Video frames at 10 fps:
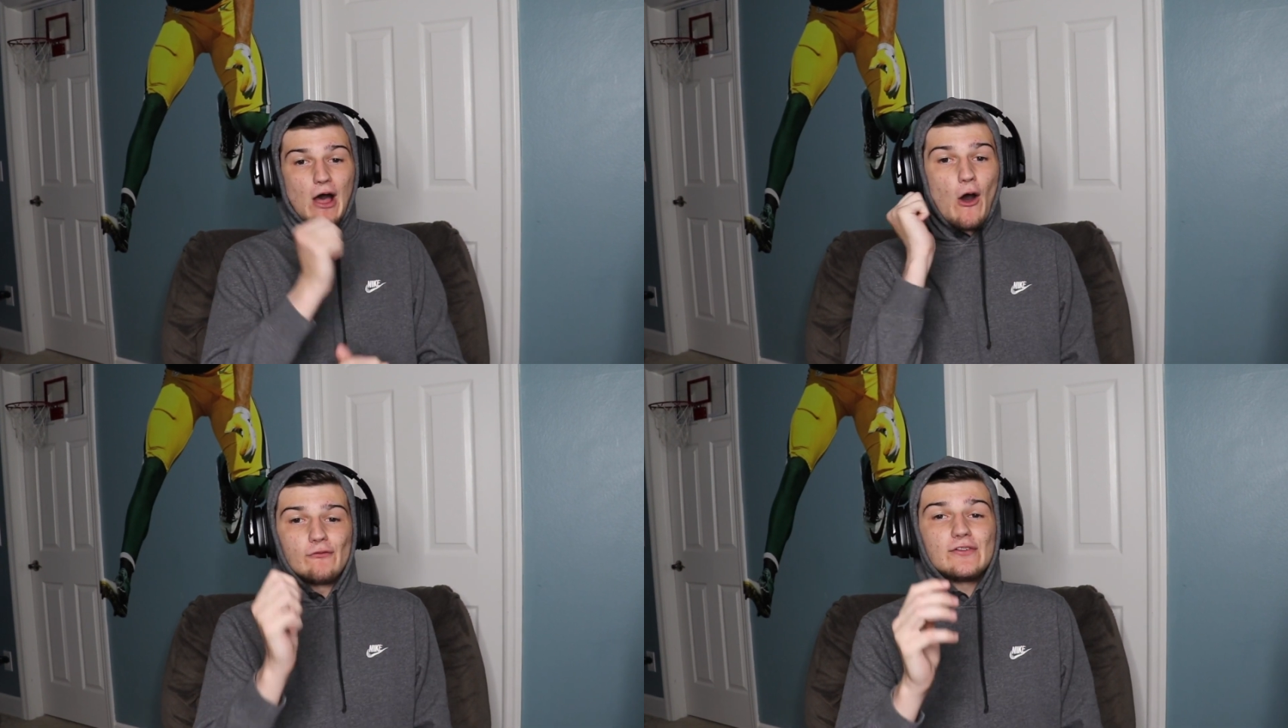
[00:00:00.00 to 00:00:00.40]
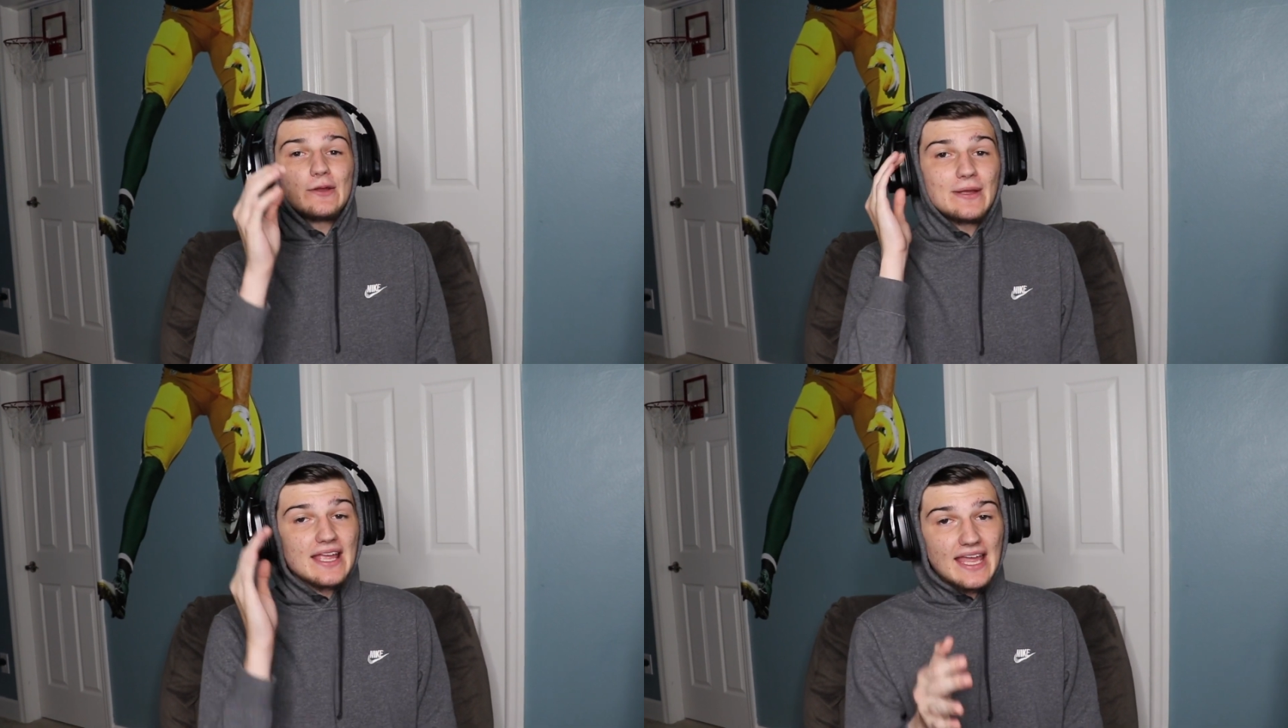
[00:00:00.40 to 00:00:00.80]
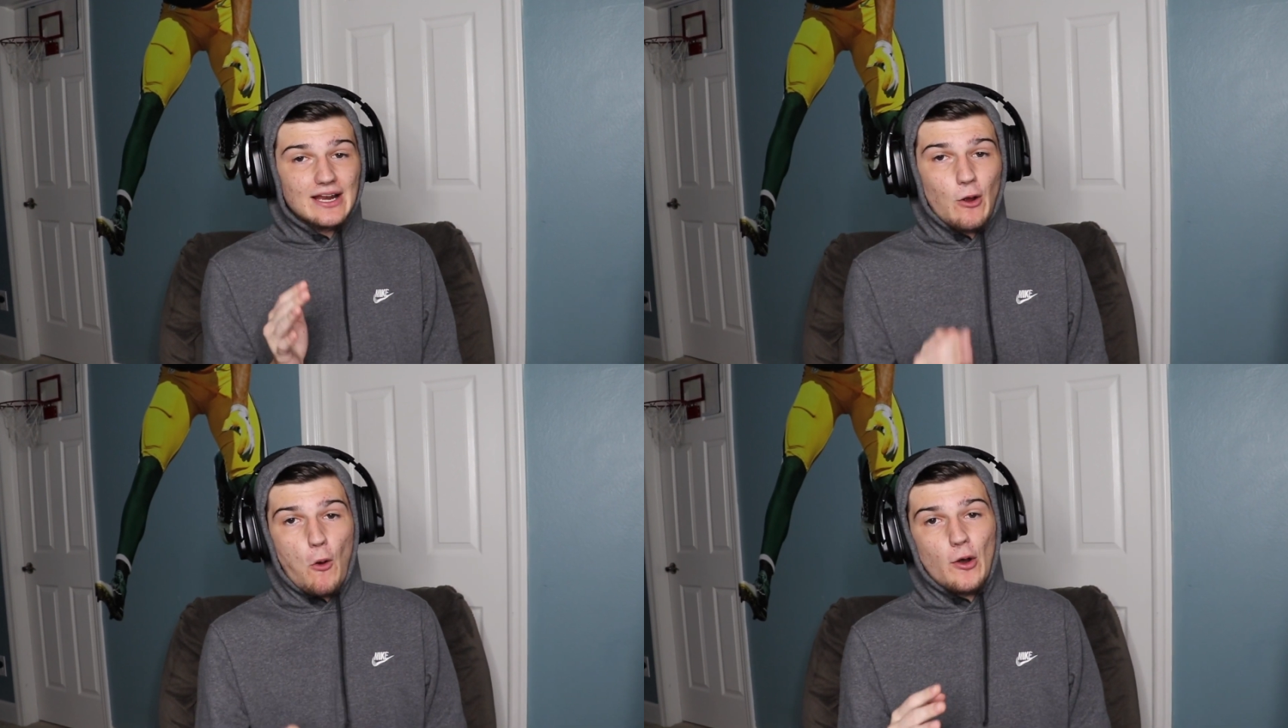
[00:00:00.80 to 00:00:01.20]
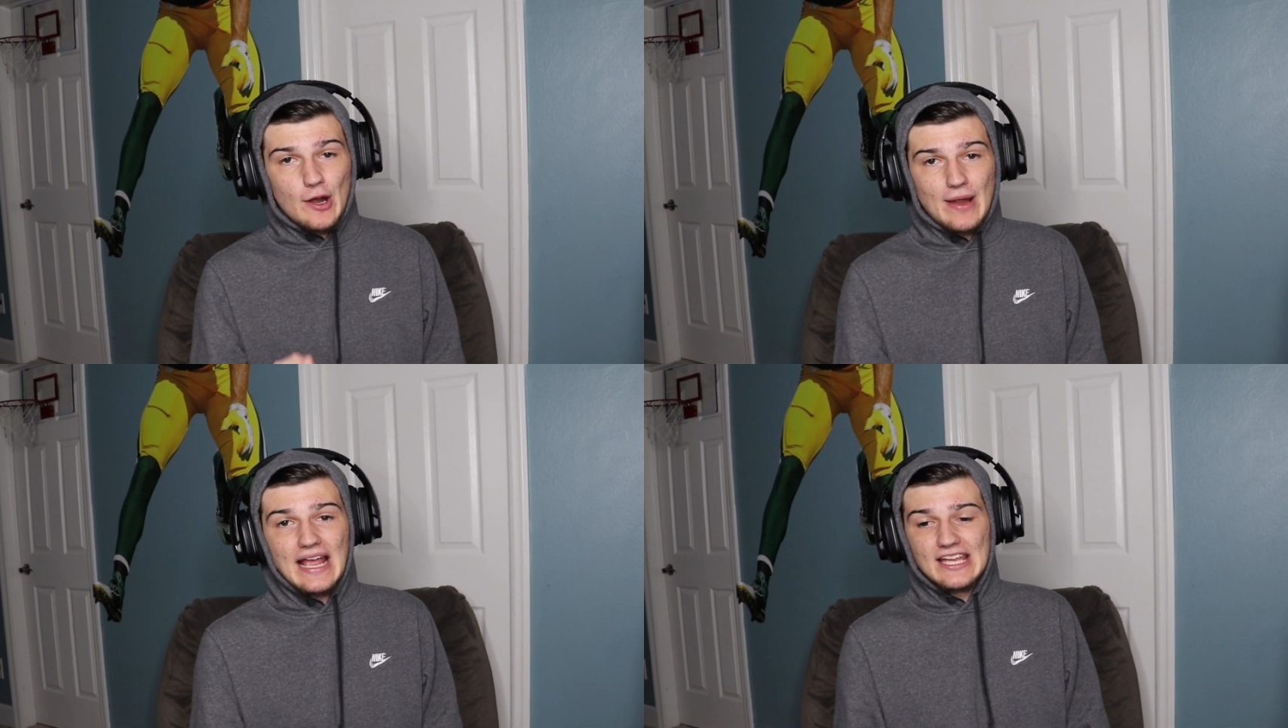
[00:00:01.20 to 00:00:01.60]
Now, hopefully we can get a
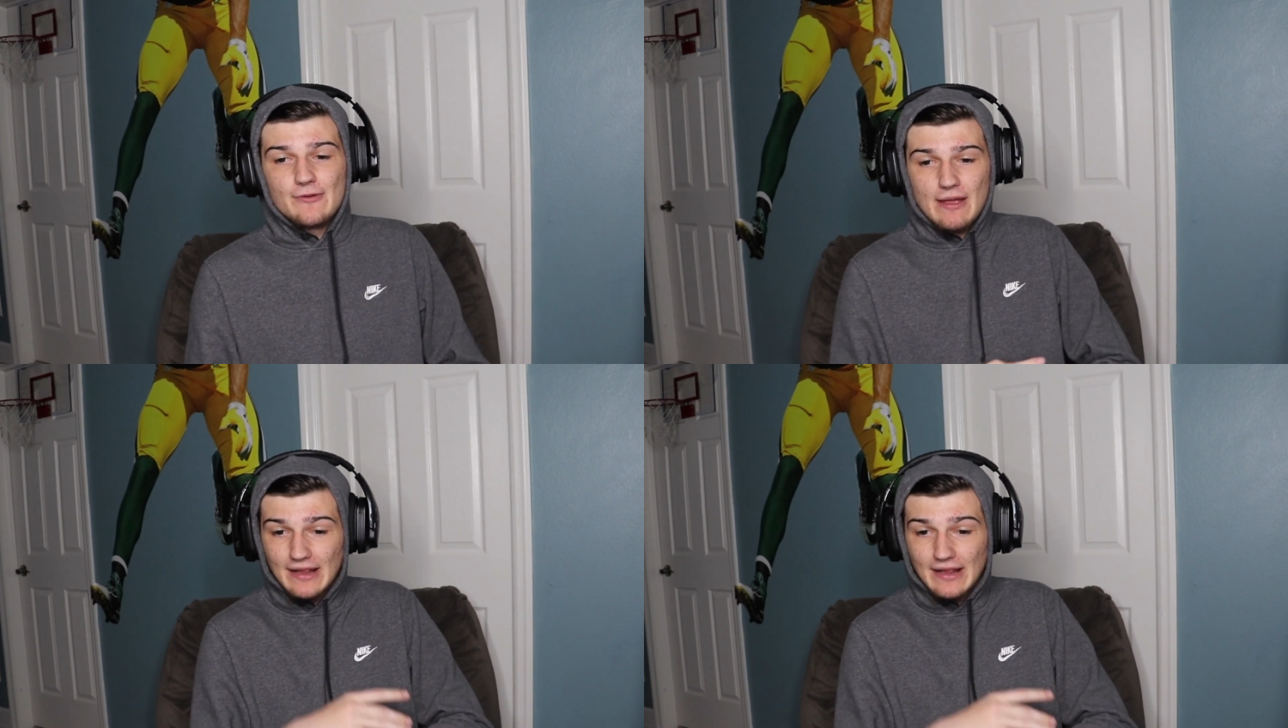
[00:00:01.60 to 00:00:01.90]
quarterback here.